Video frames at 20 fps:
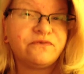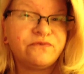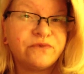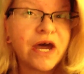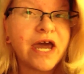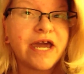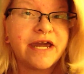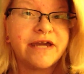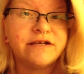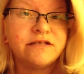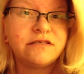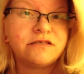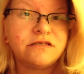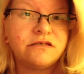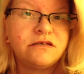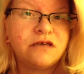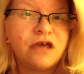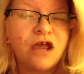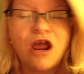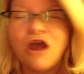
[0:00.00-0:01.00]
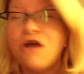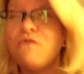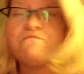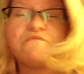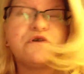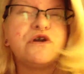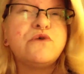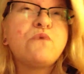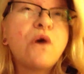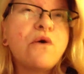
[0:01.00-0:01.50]
fights,
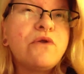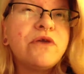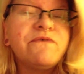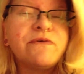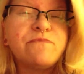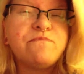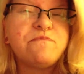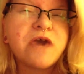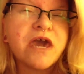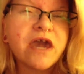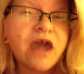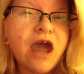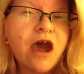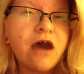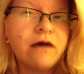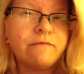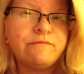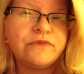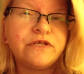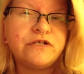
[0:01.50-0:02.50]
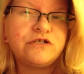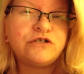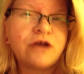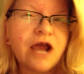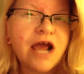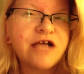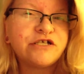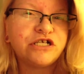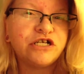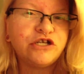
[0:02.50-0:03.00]
but you won't even pick up the
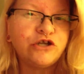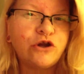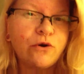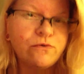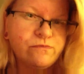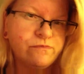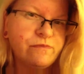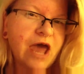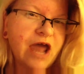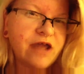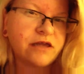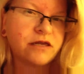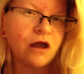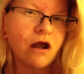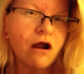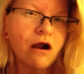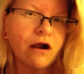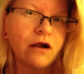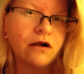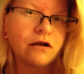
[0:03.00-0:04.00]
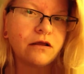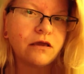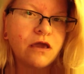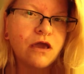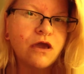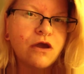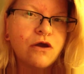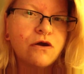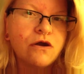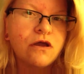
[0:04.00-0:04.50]
trash in your own backyard.
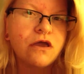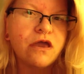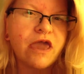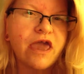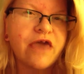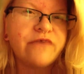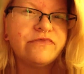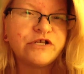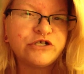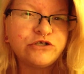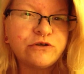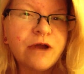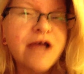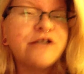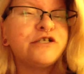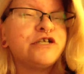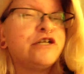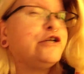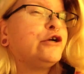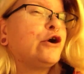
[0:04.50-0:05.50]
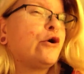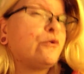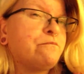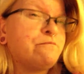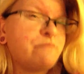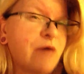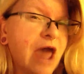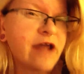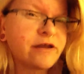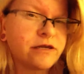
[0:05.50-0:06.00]
And the trash in your own
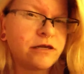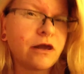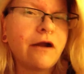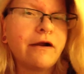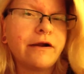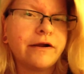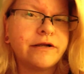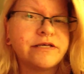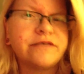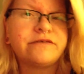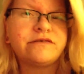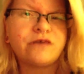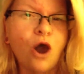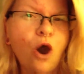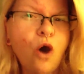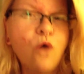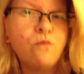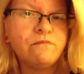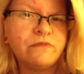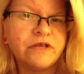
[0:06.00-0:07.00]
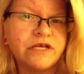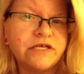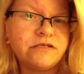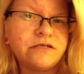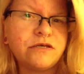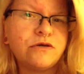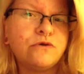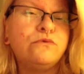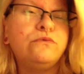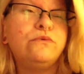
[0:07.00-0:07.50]
backyard is the
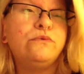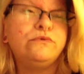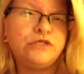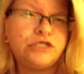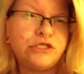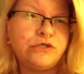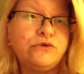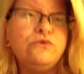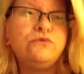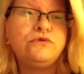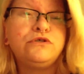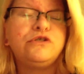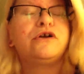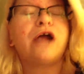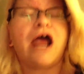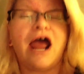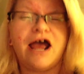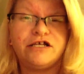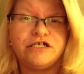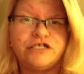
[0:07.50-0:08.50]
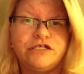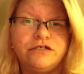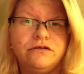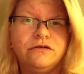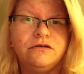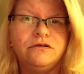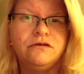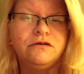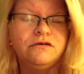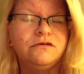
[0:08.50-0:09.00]
homeless who do trash
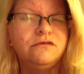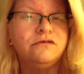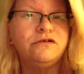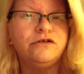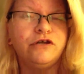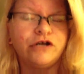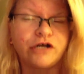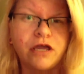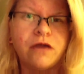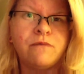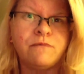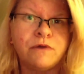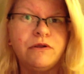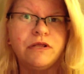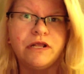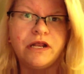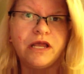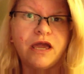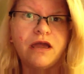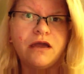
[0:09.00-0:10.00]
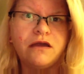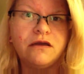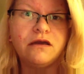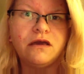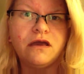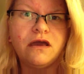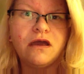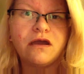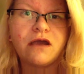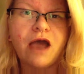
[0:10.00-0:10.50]
your community.
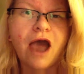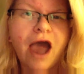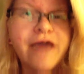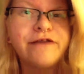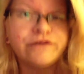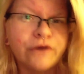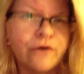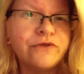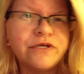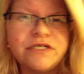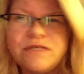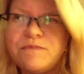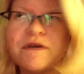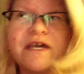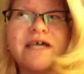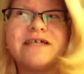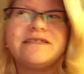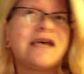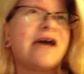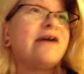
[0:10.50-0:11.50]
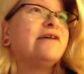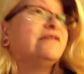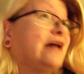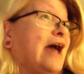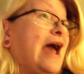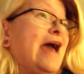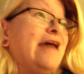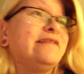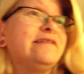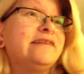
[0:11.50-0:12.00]
I know this because I
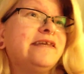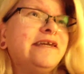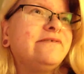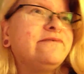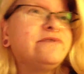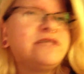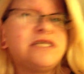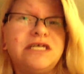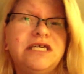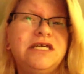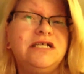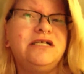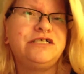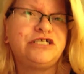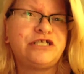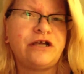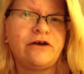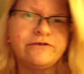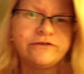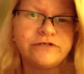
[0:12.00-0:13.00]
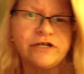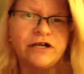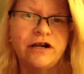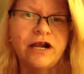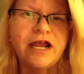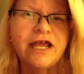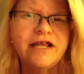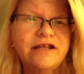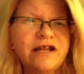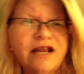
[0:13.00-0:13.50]
lived in a shelter
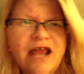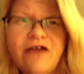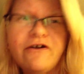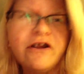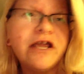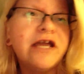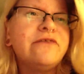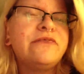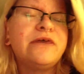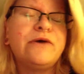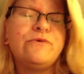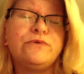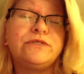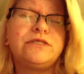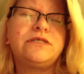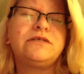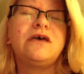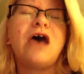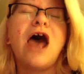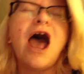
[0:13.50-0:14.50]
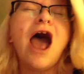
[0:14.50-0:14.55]
in an area that was